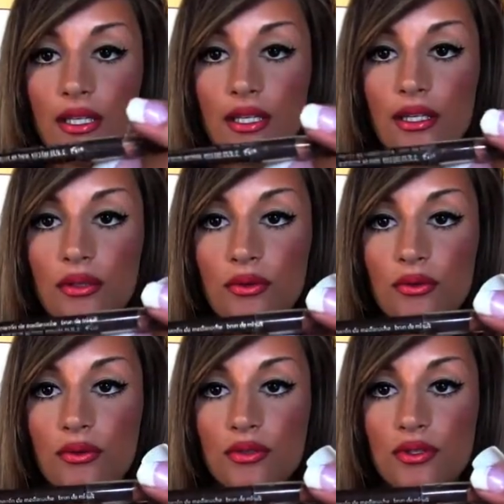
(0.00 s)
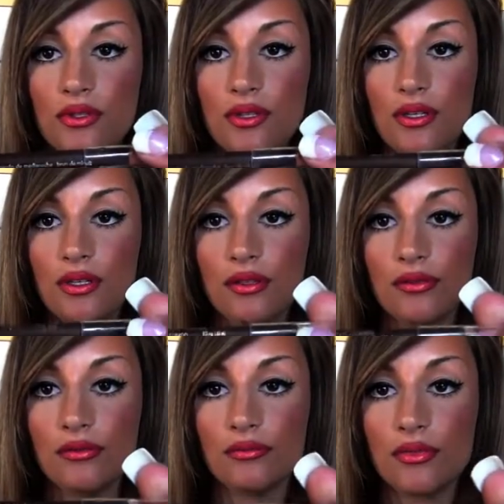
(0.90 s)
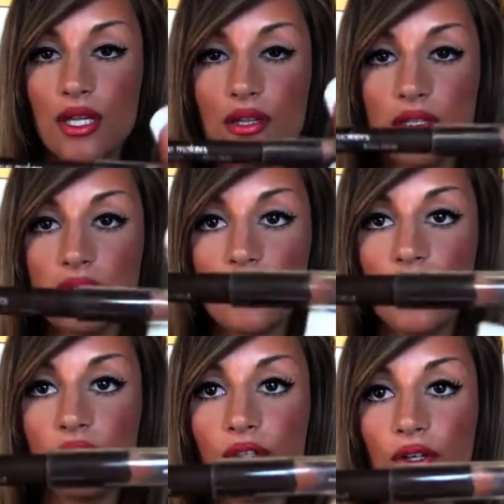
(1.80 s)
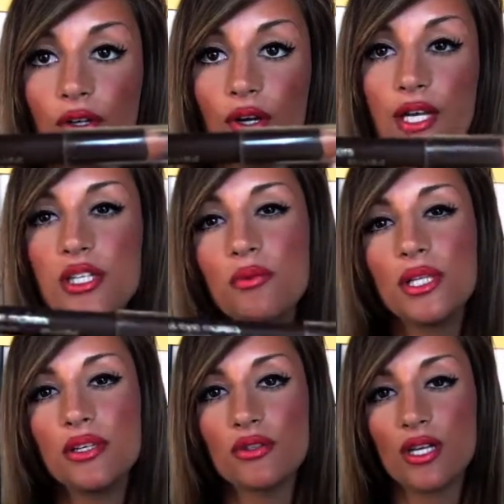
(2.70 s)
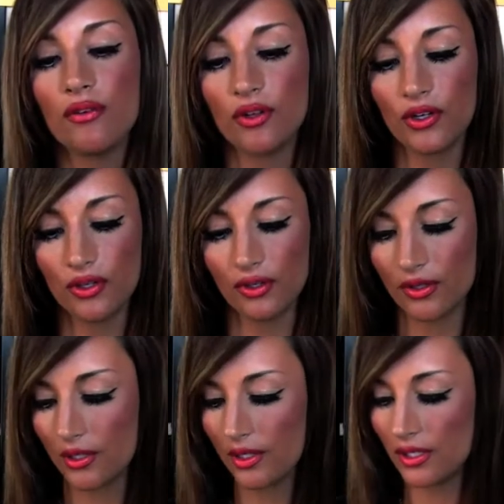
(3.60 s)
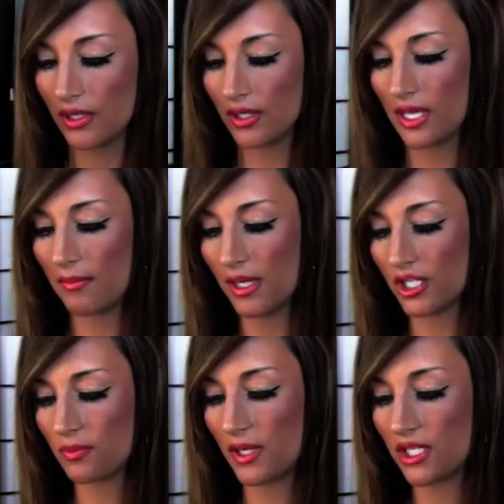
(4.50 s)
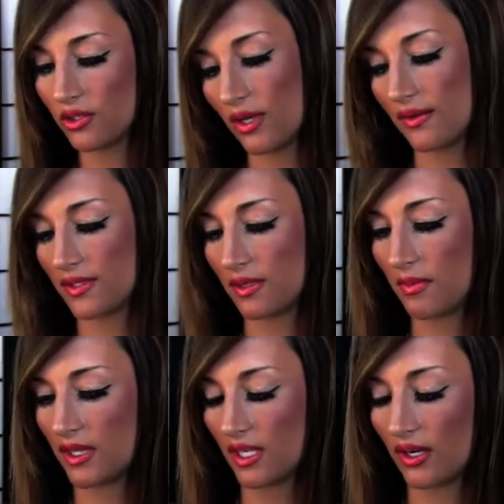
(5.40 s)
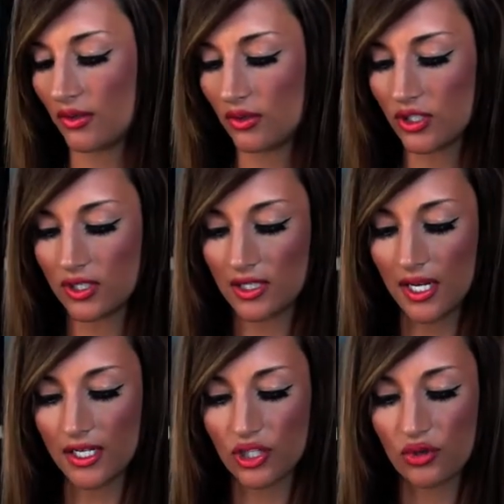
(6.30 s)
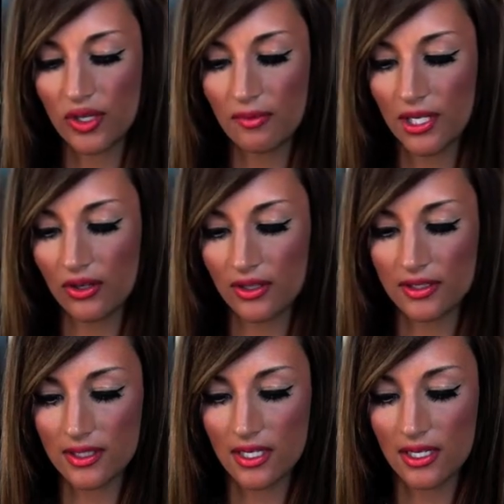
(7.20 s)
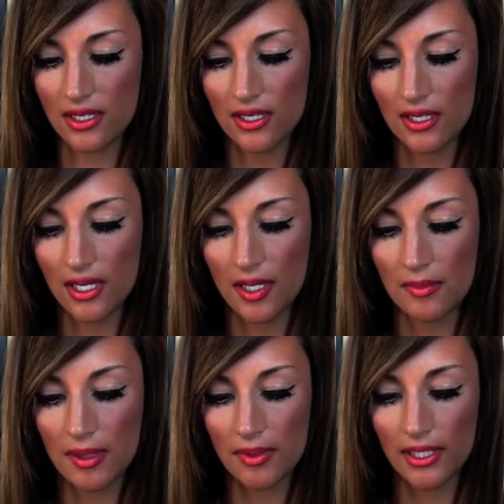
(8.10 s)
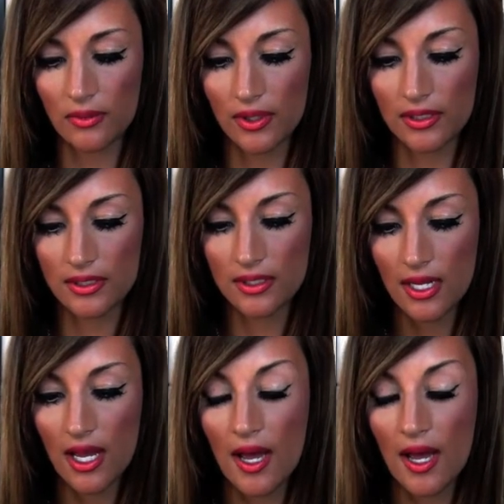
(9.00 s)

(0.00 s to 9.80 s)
I use, this is CoverGirl. I don't really use CoverGirl that much, but I do have some in there. They're just not as creamier as the Maybelline ones.